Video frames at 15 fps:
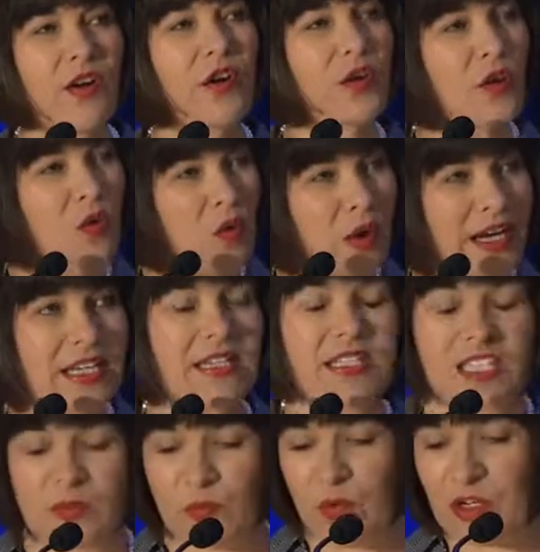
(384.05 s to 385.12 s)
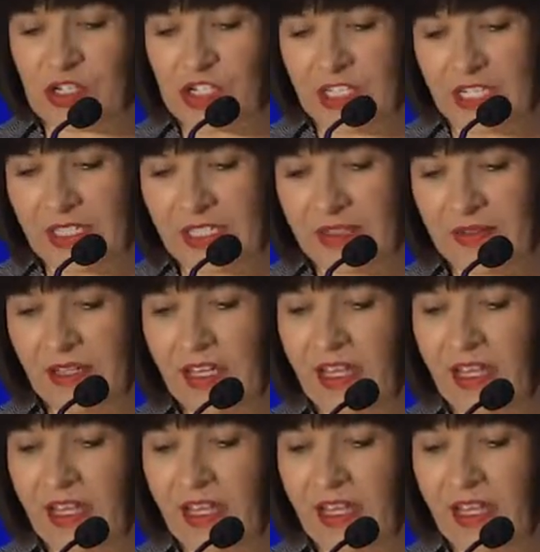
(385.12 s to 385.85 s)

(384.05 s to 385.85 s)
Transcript: are quite disproportionate.